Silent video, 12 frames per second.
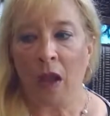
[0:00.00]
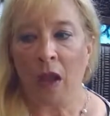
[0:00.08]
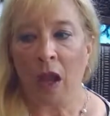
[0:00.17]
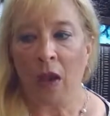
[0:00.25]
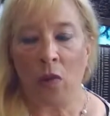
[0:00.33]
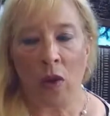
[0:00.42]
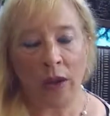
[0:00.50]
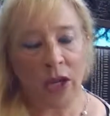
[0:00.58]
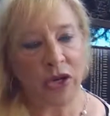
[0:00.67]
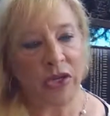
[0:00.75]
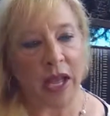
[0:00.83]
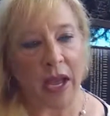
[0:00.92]
I want
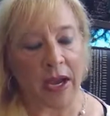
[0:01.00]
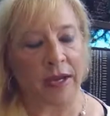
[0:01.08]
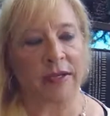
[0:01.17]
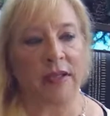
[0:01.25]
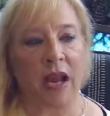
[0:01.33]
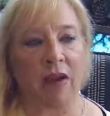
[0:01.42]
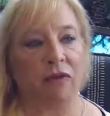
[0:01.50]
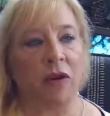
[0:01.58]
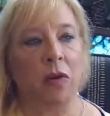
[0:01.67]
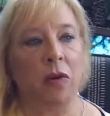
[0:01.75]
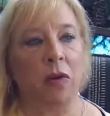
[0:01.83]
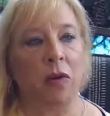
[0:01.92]
you to ask
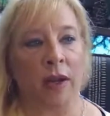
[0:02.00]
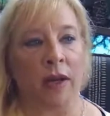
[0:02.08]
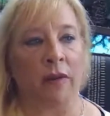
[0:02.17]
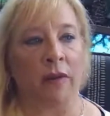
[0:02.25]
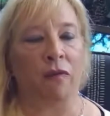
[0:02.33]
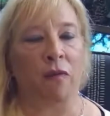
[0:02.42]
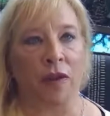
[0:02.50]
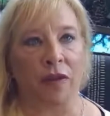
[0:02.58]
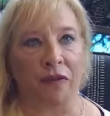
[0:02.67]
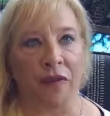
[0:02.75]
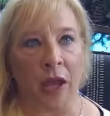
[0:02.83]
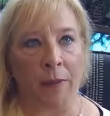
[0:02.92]
everyone for
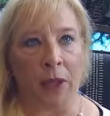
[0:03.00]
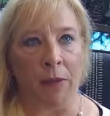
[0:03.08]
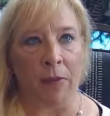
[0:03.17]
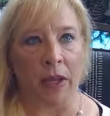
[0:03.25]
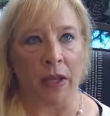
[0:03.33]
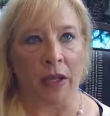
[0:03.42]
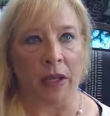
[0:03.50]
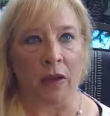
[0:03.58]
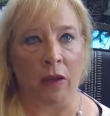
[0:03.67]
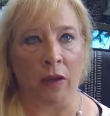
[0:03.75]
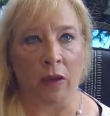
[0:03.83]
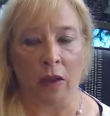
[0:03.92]
the family
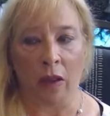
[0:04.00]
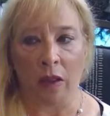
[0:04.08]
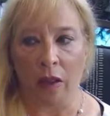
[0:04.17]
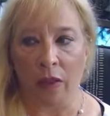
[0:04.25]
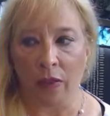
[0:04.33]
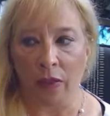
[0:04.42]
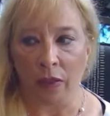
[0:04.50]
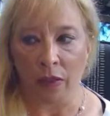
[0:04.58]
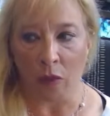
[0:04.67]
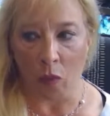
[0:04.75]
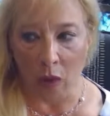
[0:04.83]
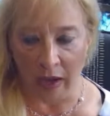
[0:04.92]
meeting
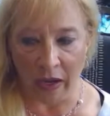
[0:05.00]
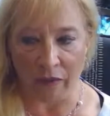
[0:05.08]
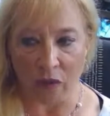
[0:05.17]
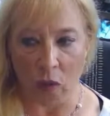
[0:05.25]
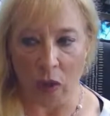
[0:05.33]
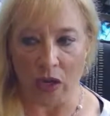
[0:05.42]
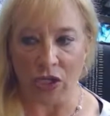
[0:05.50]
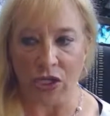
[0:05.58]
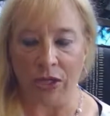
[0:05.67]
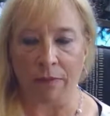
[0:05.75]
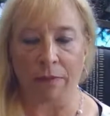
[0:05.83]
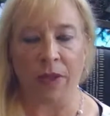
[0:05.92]
the what if
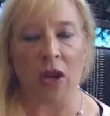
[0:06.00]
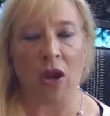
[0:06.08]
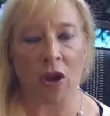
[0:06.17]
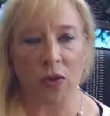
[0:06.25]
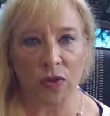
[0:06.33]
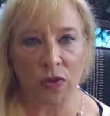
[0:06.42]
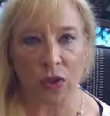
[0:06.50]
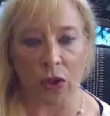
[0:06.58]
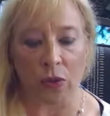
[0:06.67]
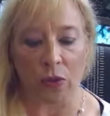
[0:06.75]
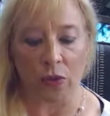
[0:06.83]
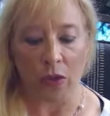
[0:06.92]
question, but
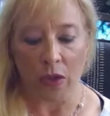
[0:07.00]
also,